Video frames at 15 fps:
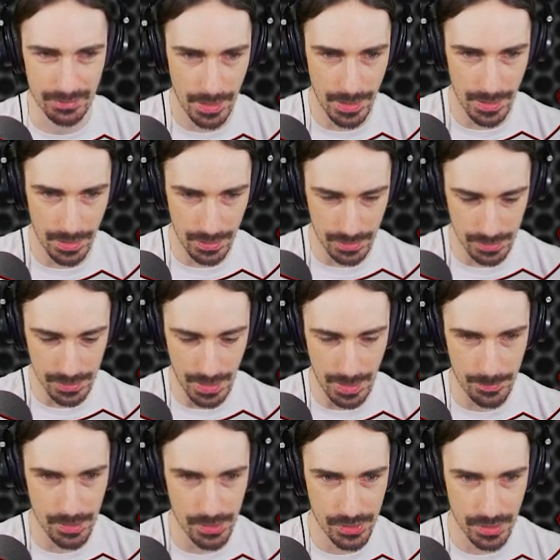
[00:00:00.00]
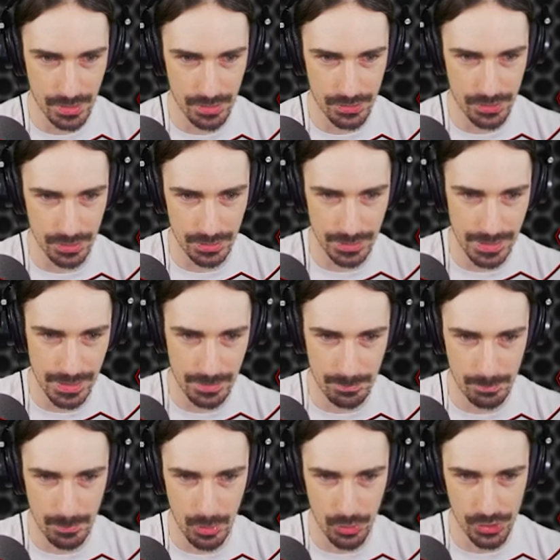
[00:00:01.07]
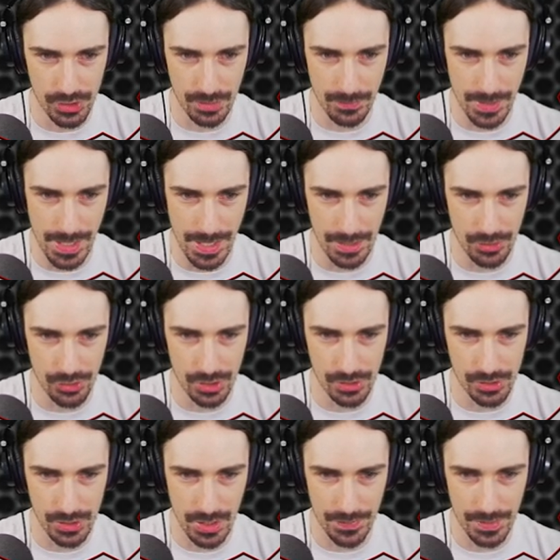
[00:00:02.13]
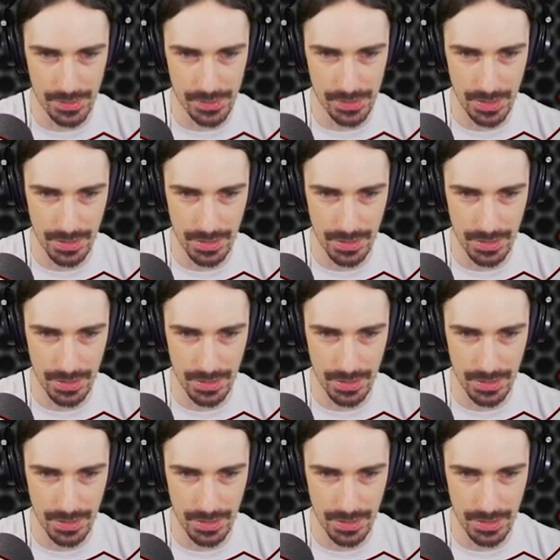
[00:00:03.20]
and I'm just gonna delete most of the engines on this